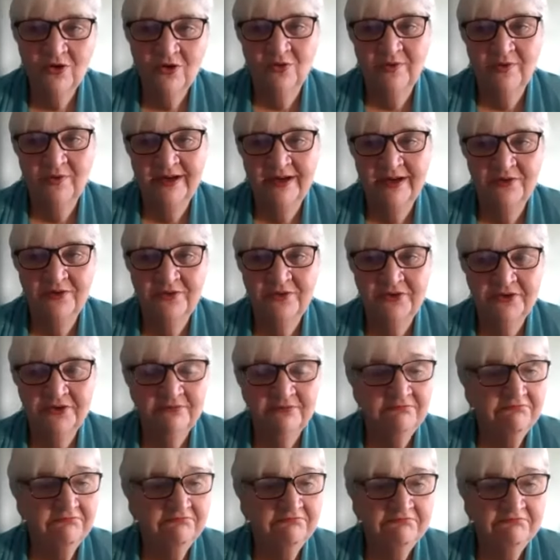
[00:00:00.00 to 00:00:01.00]
around
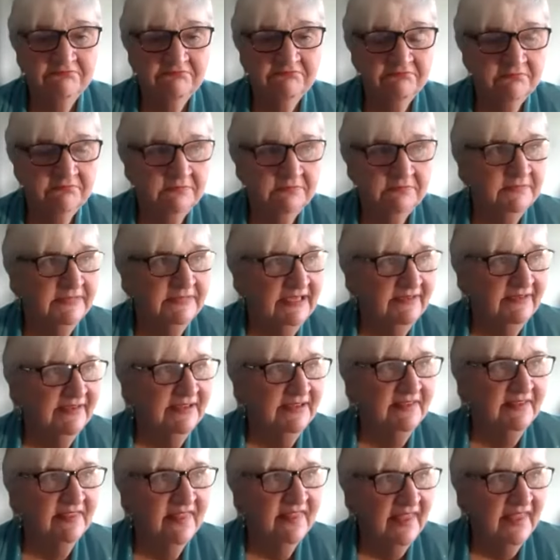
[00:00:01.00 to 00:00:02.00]

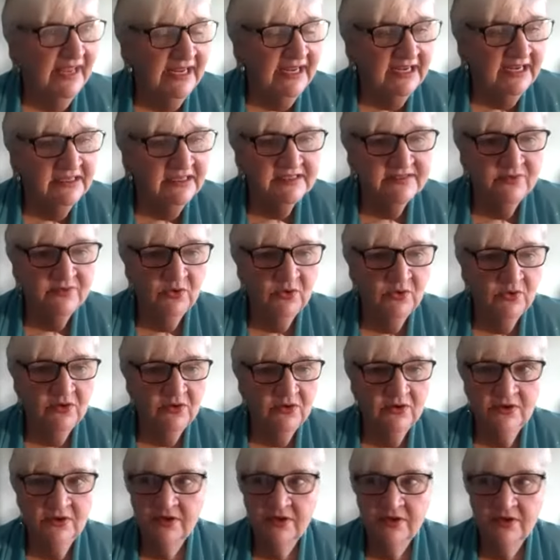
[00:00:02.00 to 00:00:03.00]
giving thanks
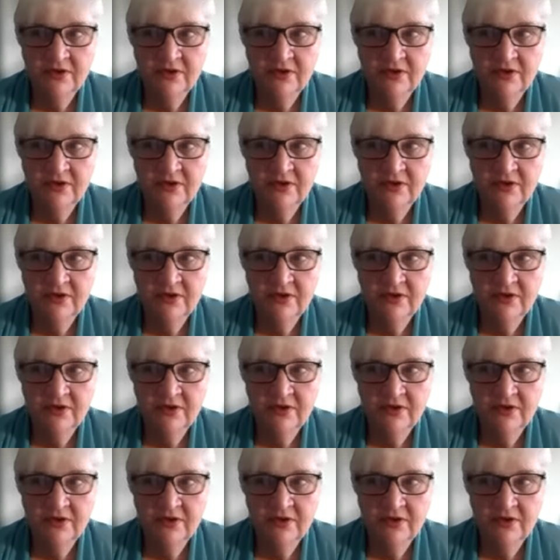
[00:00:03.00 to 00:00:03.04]
for